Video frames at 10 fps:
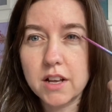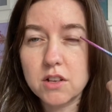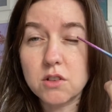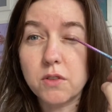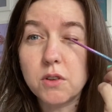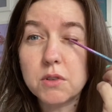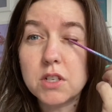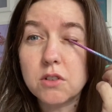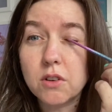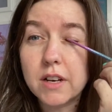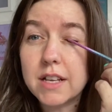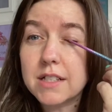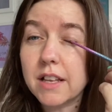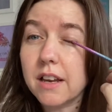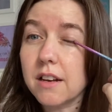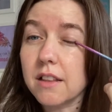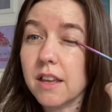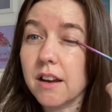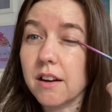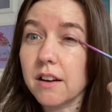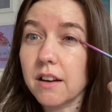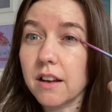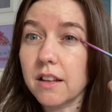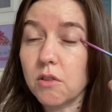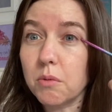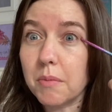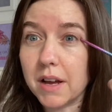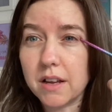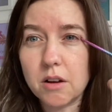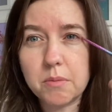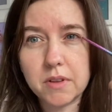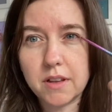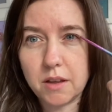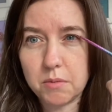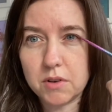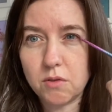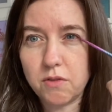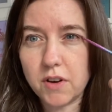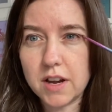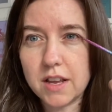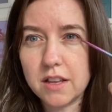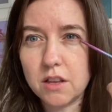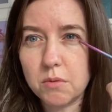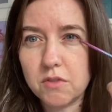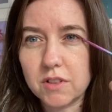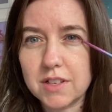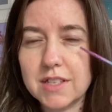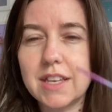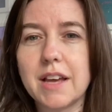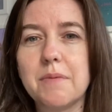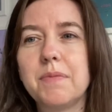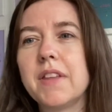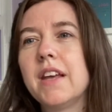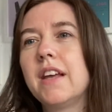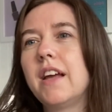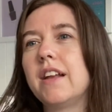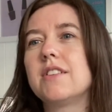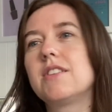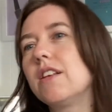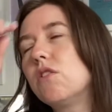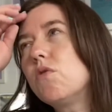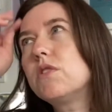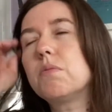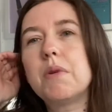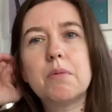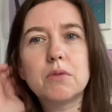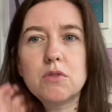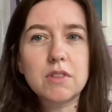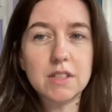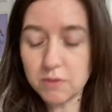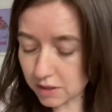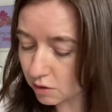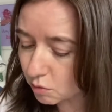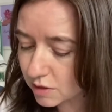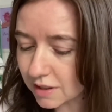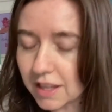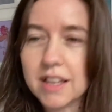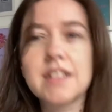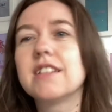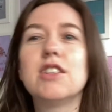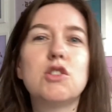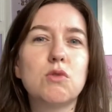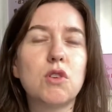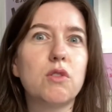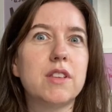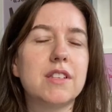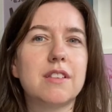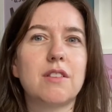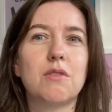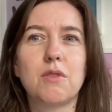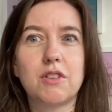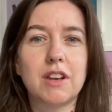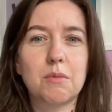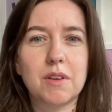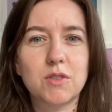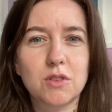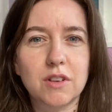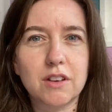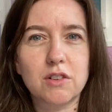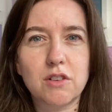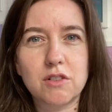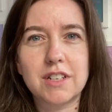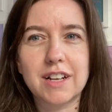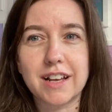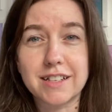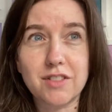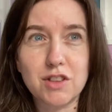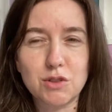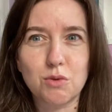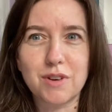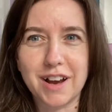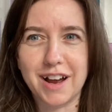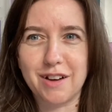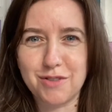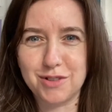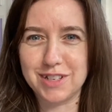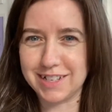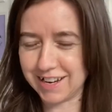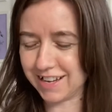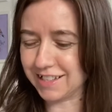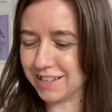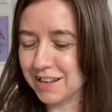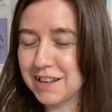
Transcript: So if you were to do a nice liner there and then open my eye up, it would go funny, you wouldn't really see it. And I say, loads of people do these videos and things and they show you all these, you know, a great way of doing it and hooded eyes and they don't have hooded eyes.